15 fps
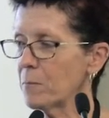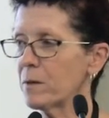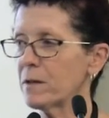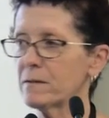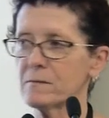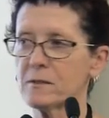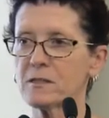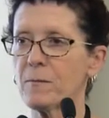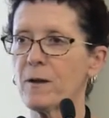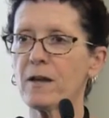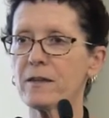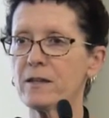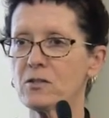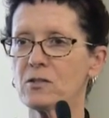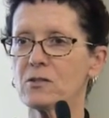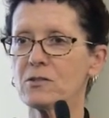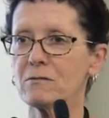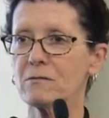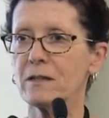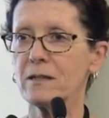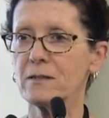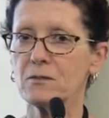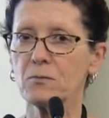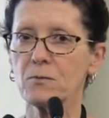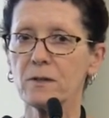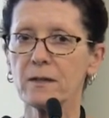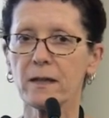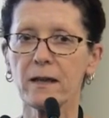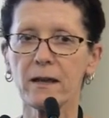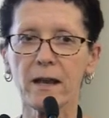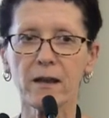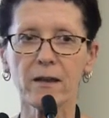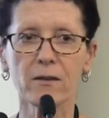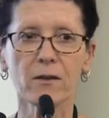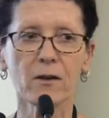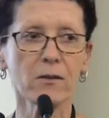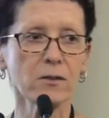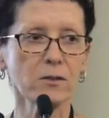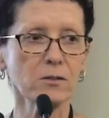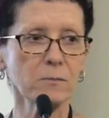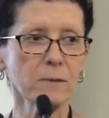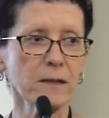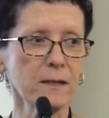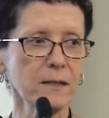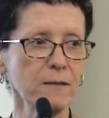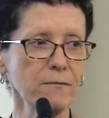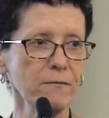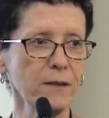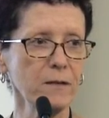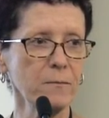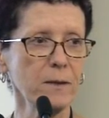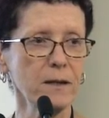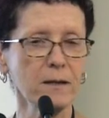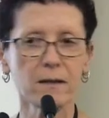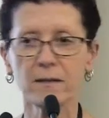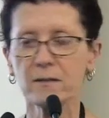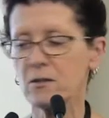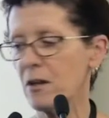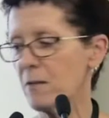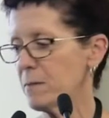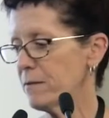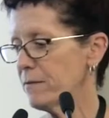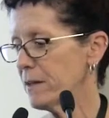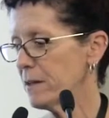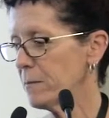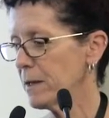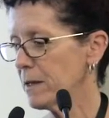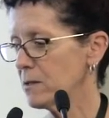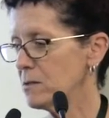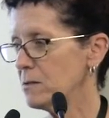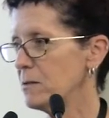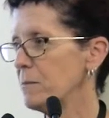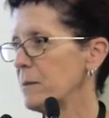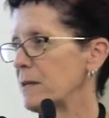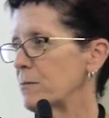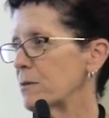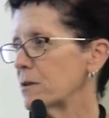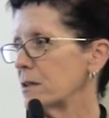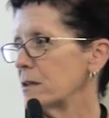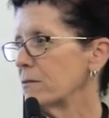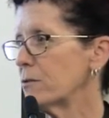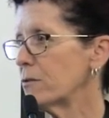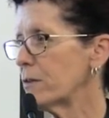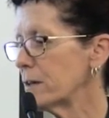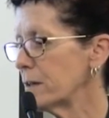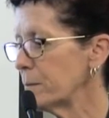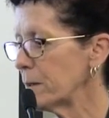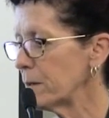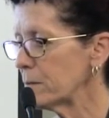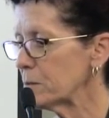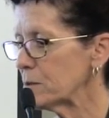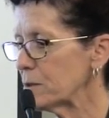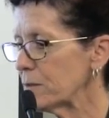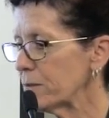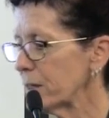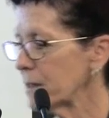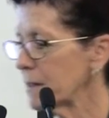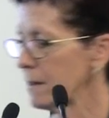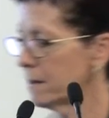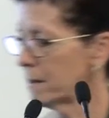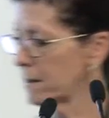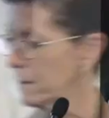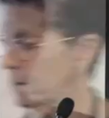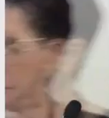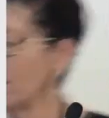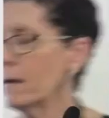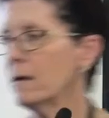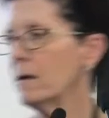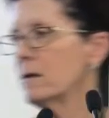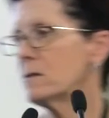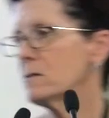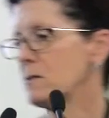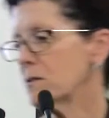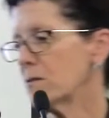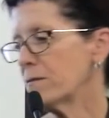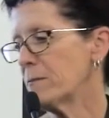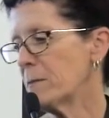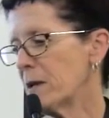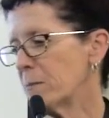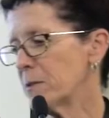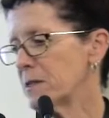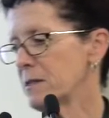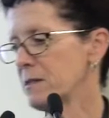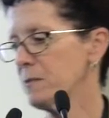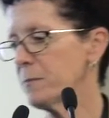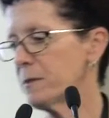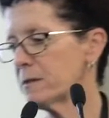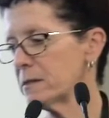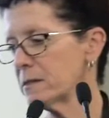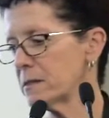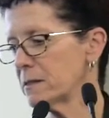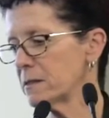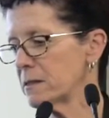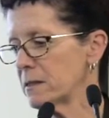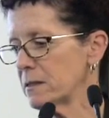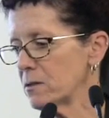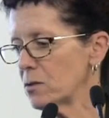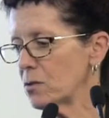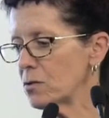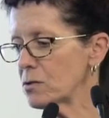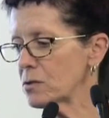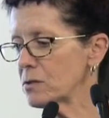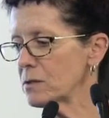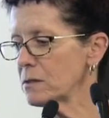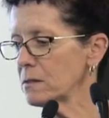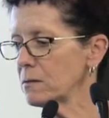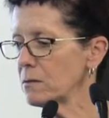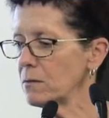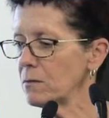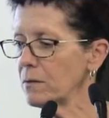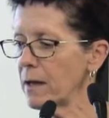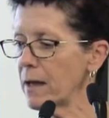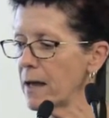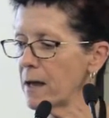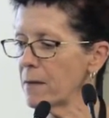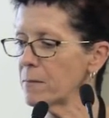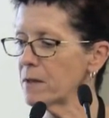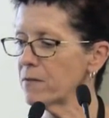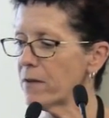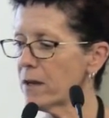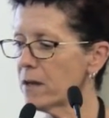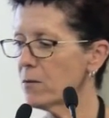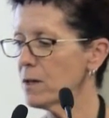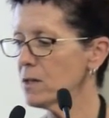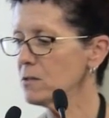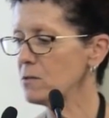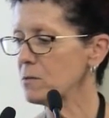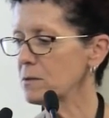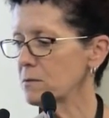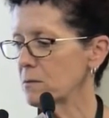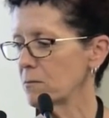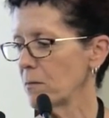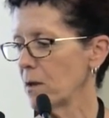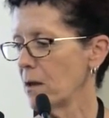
But despite this, you still need to work out how you're going to be able to give feedback and timely feedback to the people that you've already been observing. So from our participants that did the little courses, the evaluations was